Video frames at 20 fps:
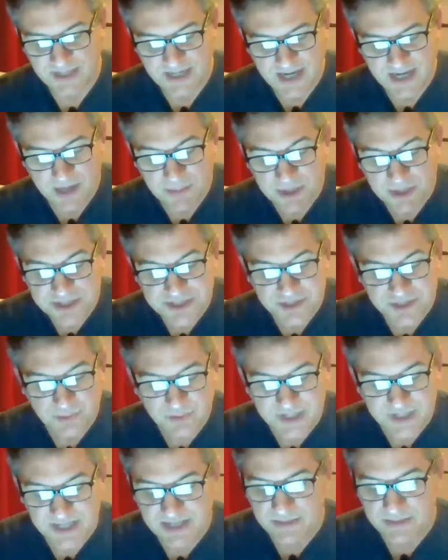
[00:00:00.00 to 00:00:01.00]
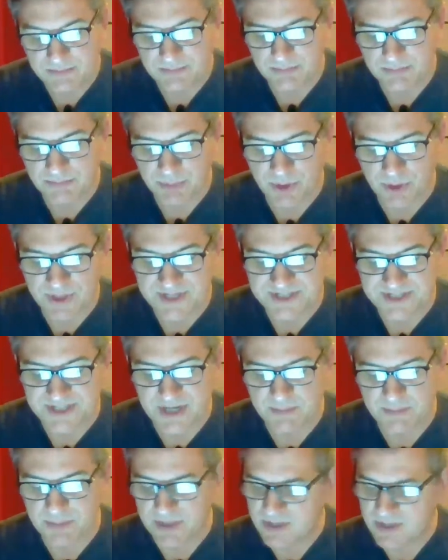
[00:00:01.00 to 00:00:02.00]
How much do we, Bertie
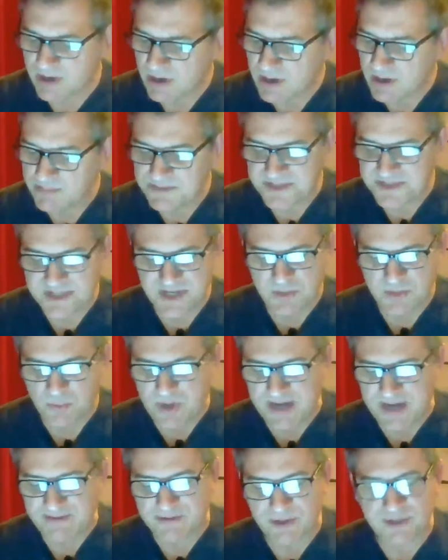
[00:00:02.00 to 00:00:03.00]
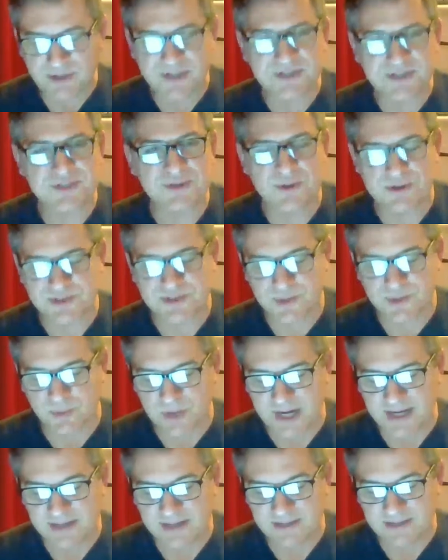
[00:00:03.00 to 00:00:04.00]
said, but Naram Sin waved her concerns
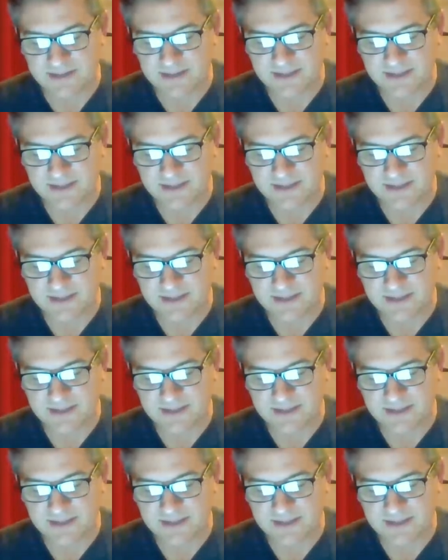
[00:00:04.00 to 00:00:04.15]
away.